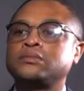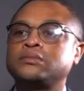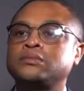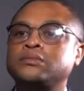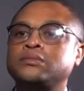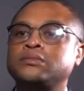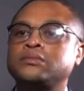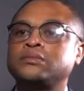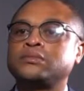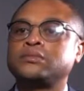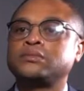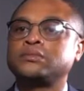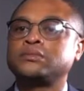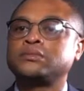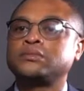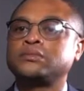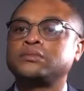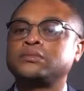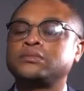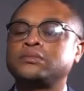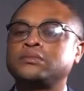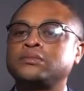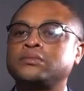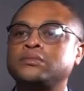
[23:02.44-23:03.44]

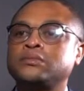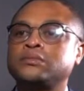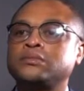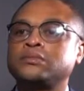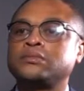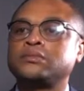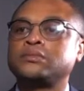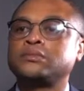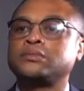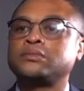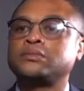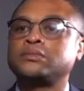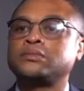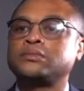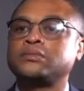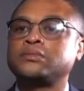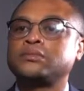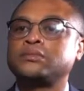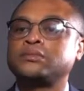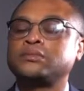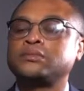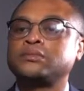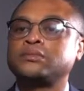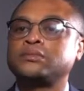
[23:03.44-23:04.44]

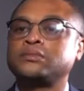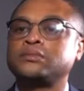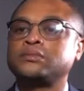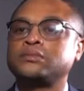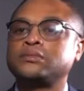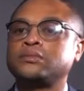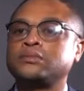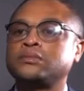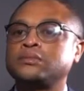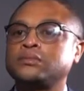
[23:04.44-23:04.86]
[no speech]